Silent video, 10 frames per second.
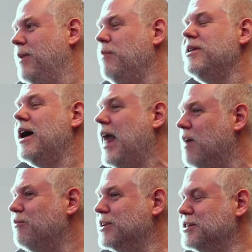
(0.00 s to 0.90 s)
Maybe not
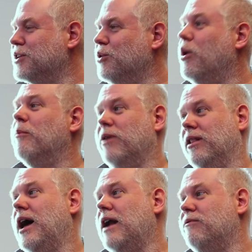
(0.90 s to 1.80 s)
every single one, but a
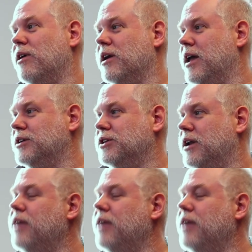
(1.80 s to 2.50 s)
lot of variation.